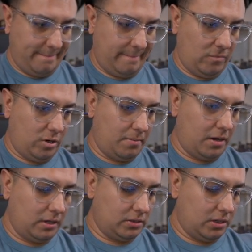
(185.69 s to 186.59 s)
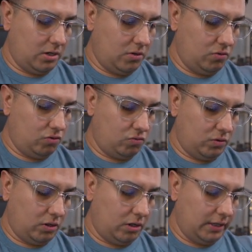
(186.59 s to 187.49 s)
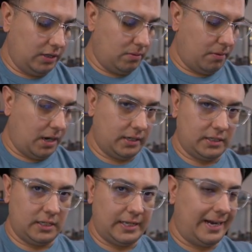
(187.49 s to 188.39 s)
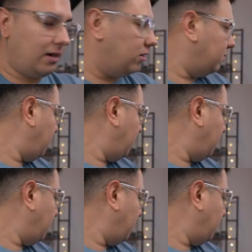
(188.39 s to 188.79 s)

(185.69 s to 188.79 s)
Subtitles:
where the box goes with all the other boxes. I got all the